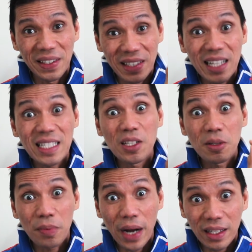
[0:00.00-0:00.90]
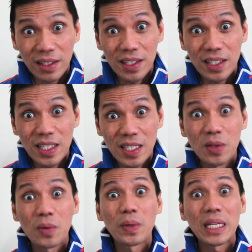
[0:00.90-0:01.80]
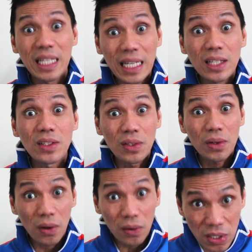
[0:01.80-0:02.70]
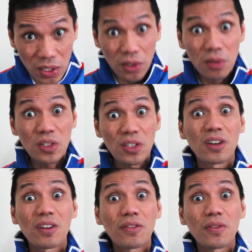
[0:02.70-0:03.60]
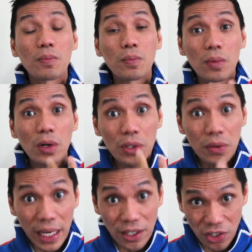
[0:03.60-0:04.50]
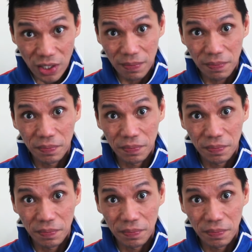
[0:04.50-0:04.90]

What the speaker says: Thus in the practice, we need to also observe moderation.